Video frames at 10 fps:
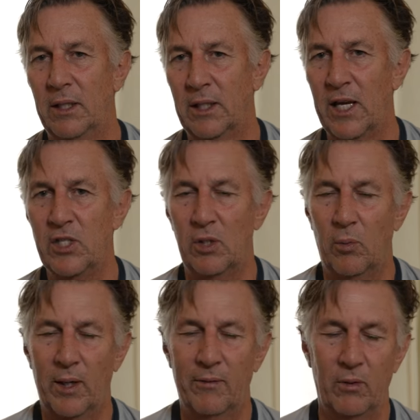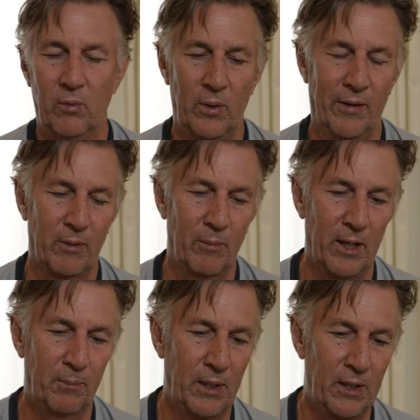KG or whatever, whoever it
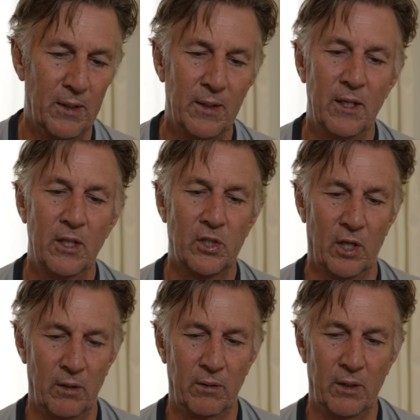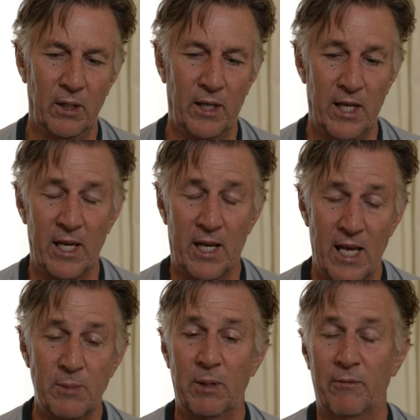might be. So it
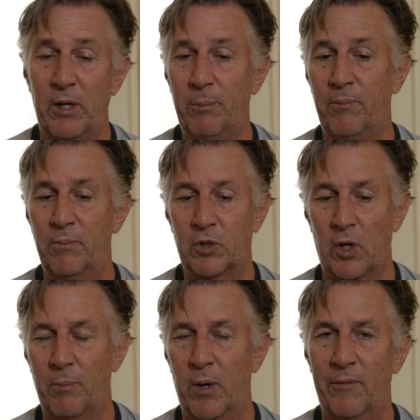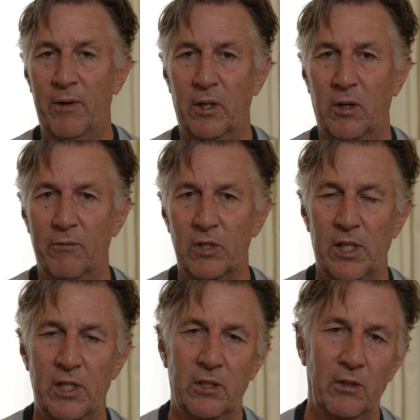has been a very strong part of our
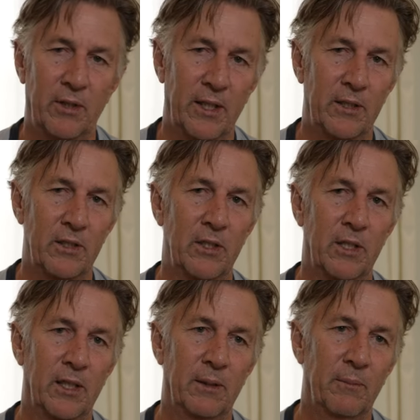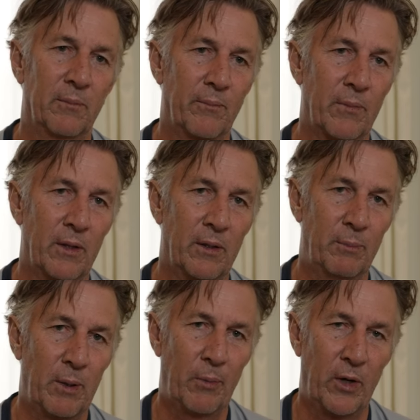conversation around
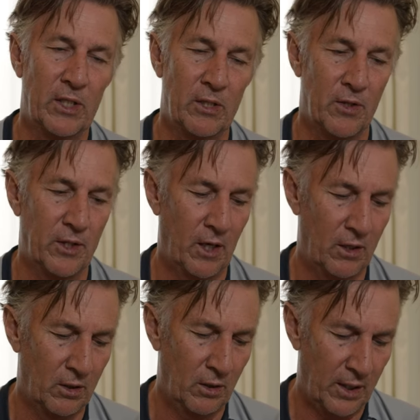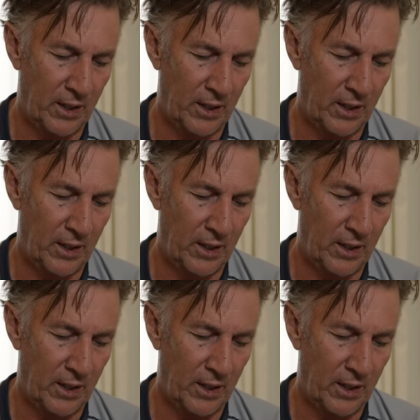the preparation thinking, Neil.